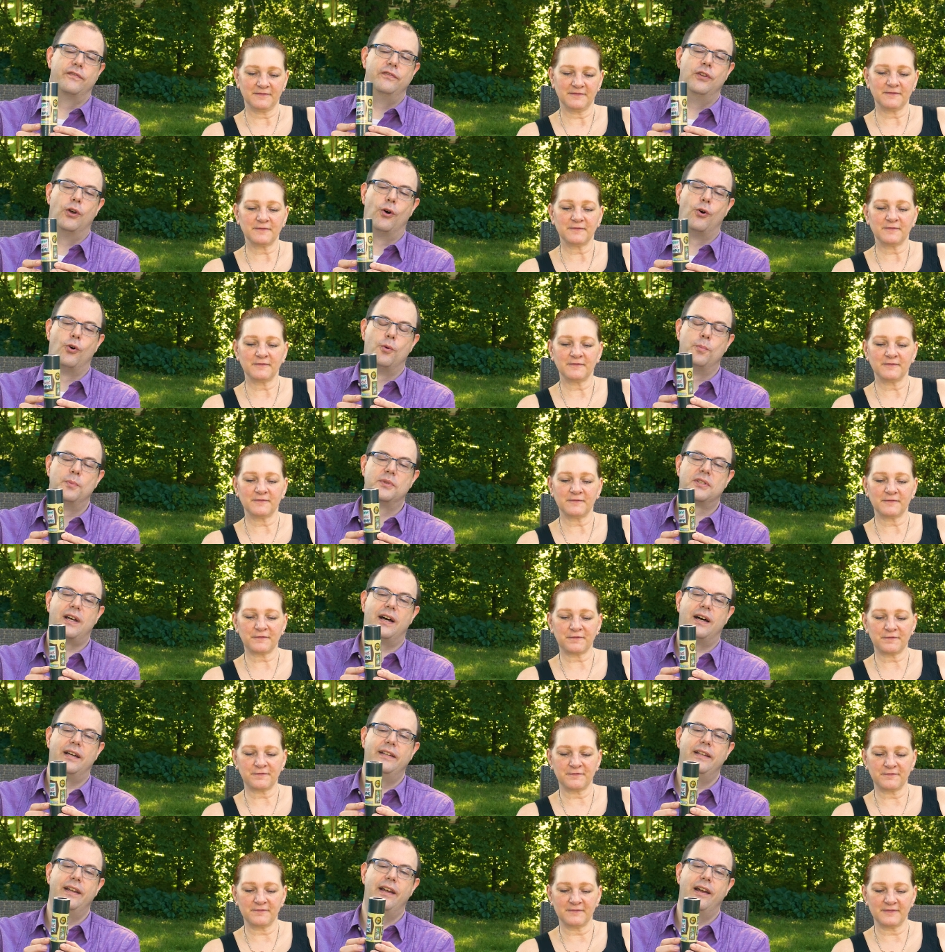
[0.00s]
Speaker 1: of gnomes
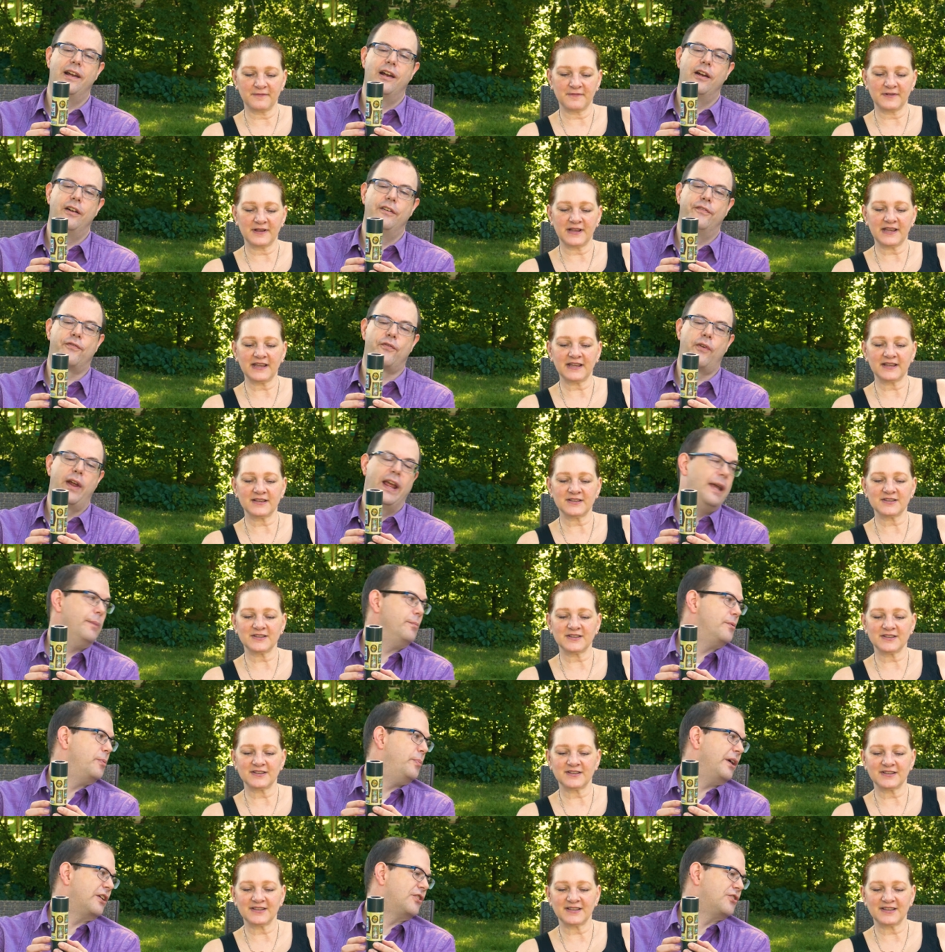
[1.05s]
on there and
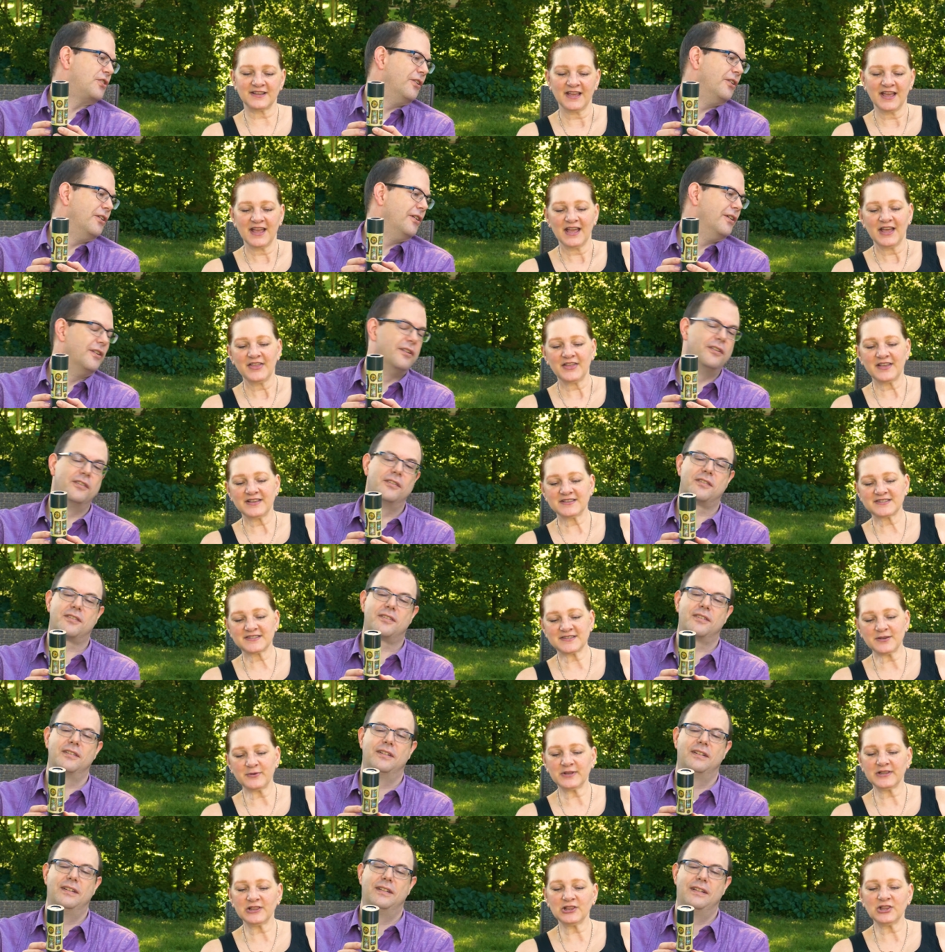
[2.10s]
framed pictures.
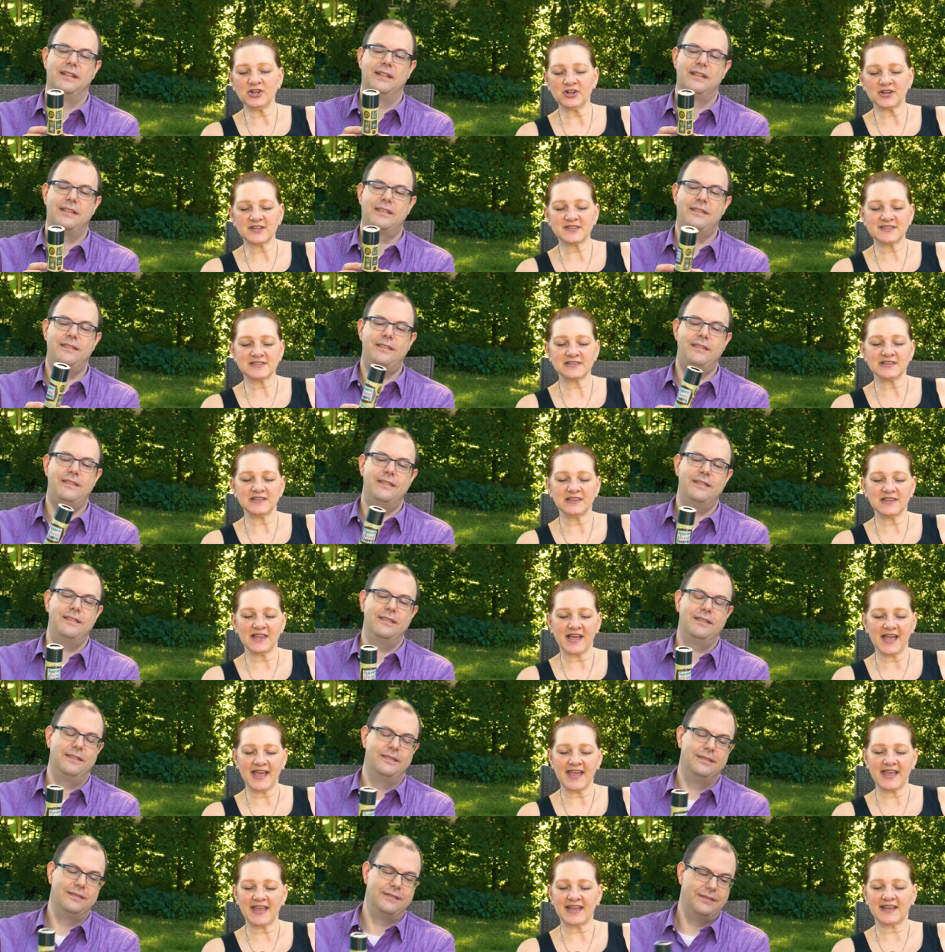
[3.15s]
So
Speaker 2: it looks
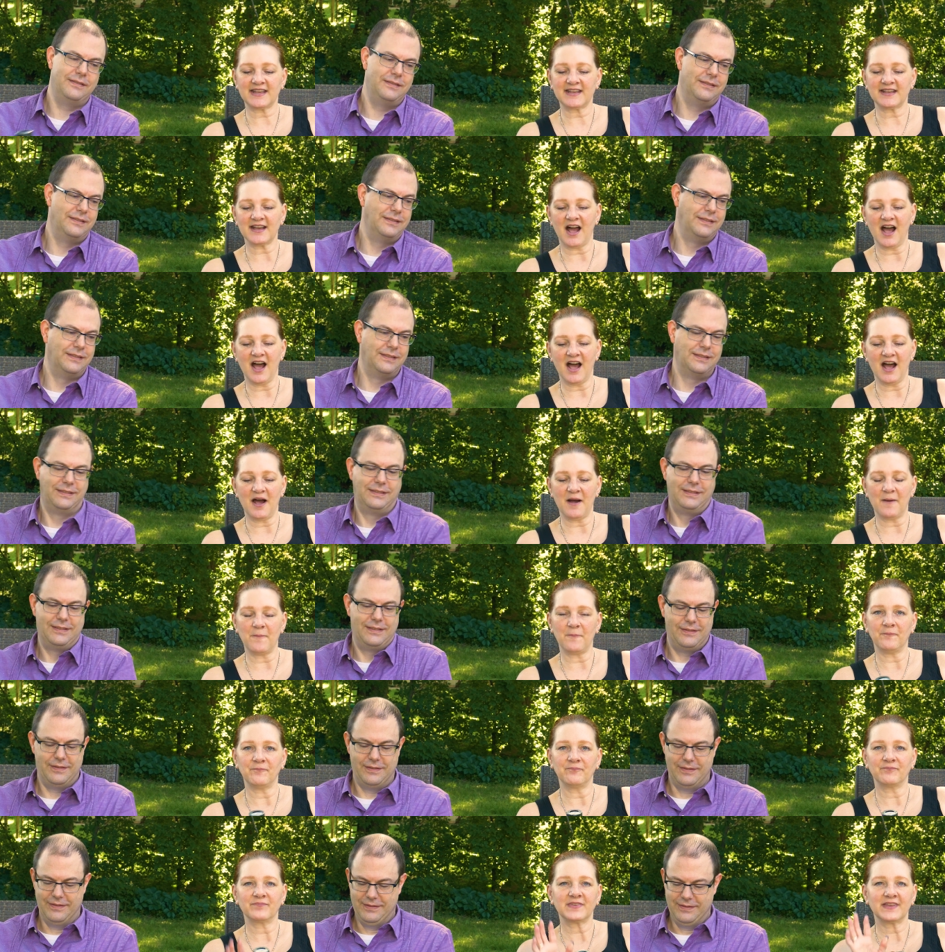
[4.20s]
like
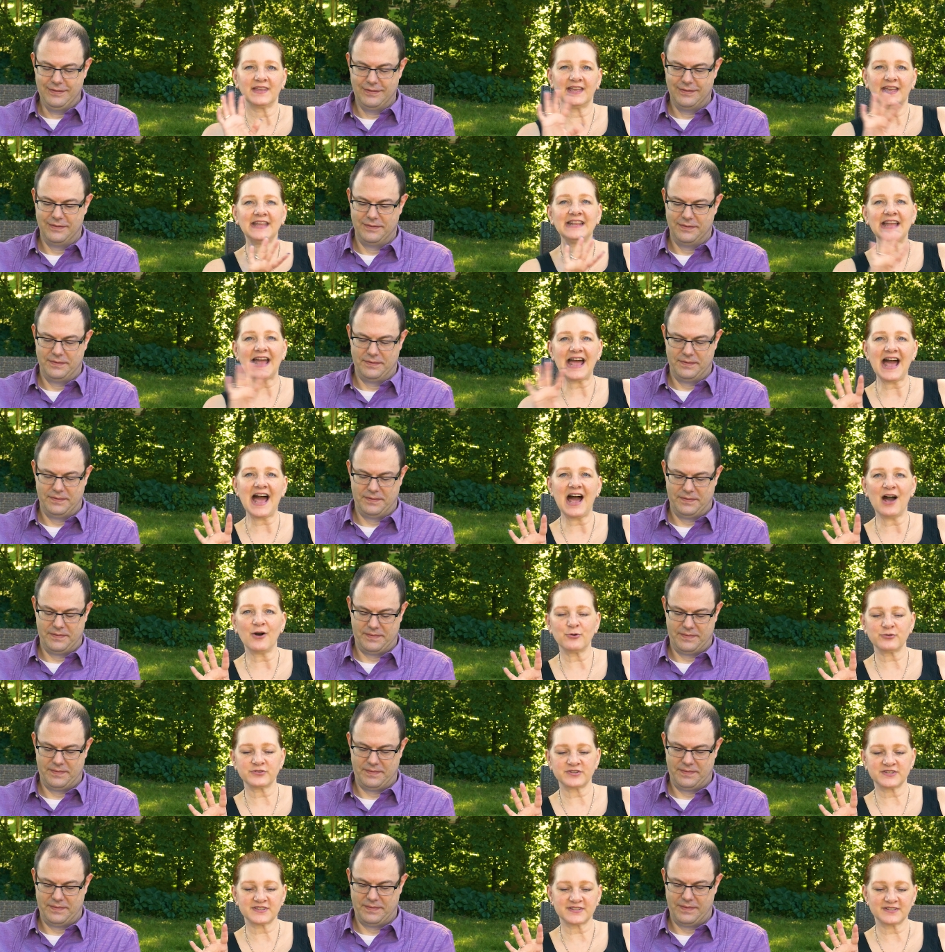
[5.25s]
um, in a
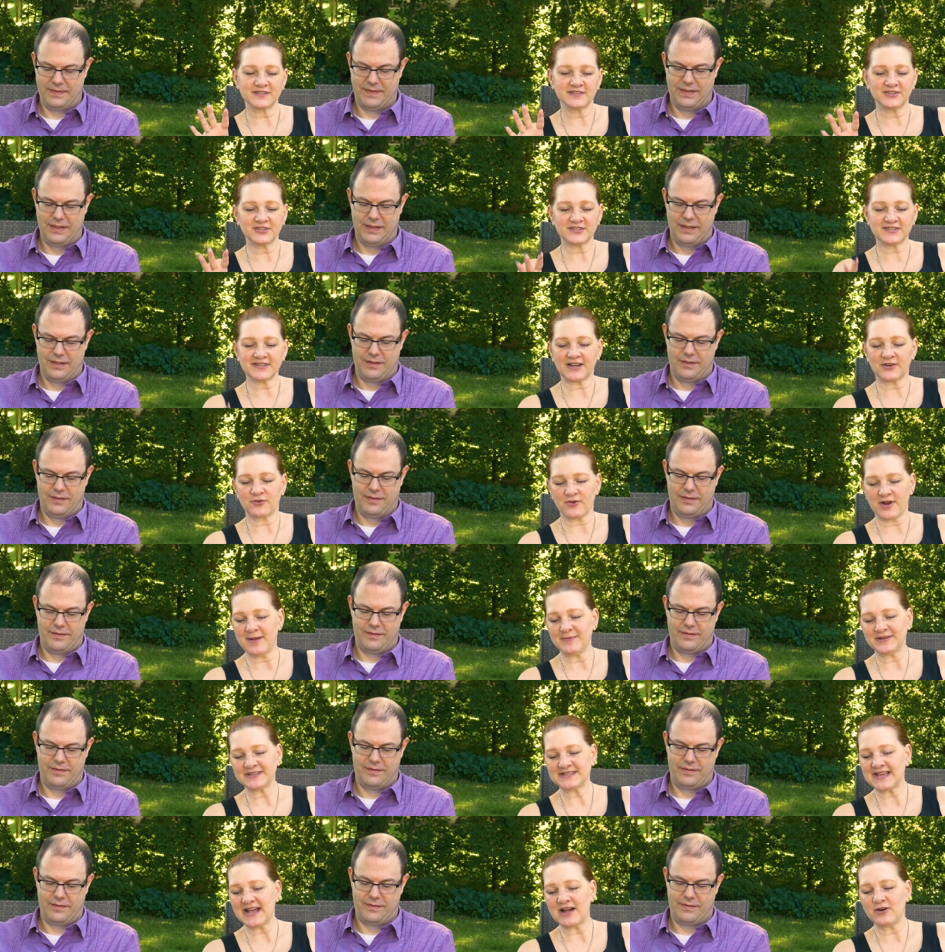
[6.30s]
house, looks like
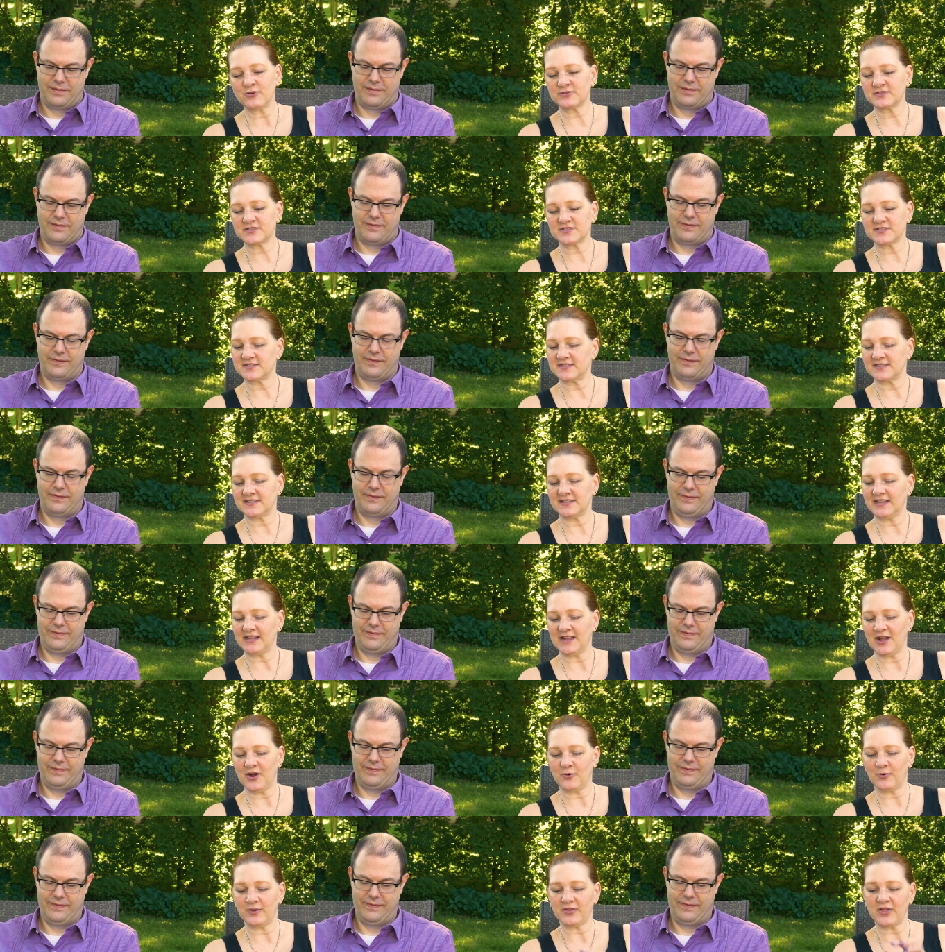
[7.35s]
grandma's house, you
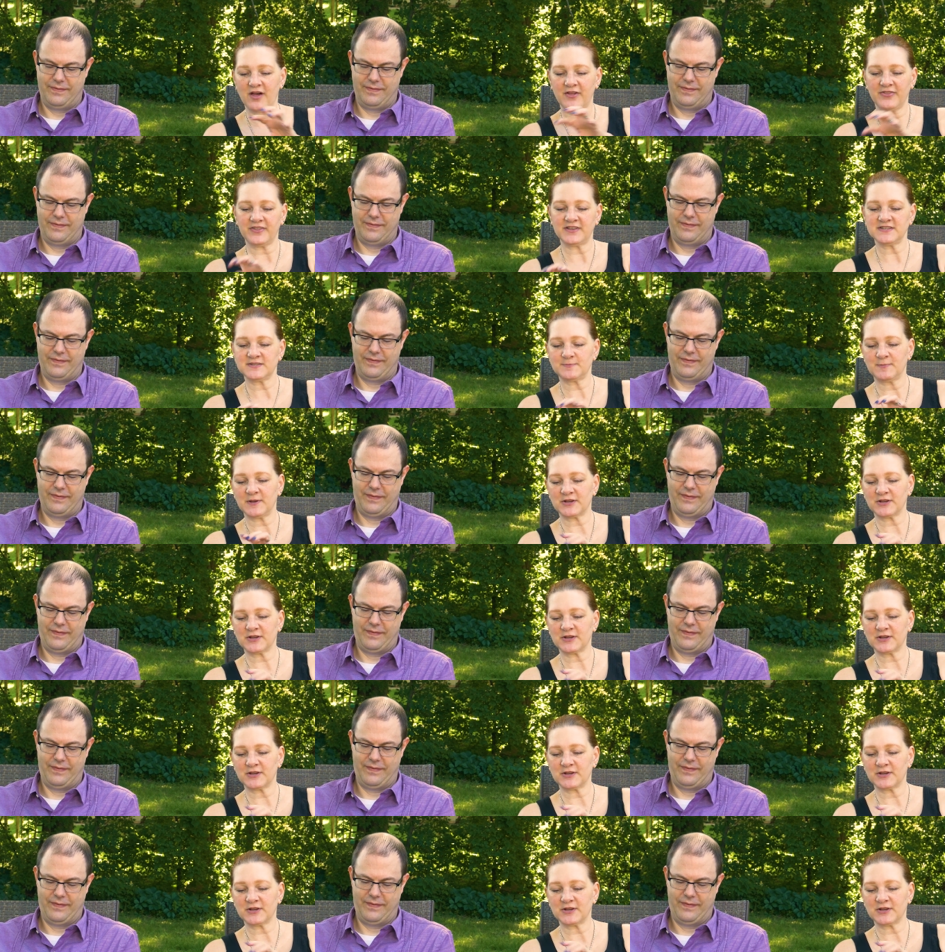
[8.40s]
know, with all these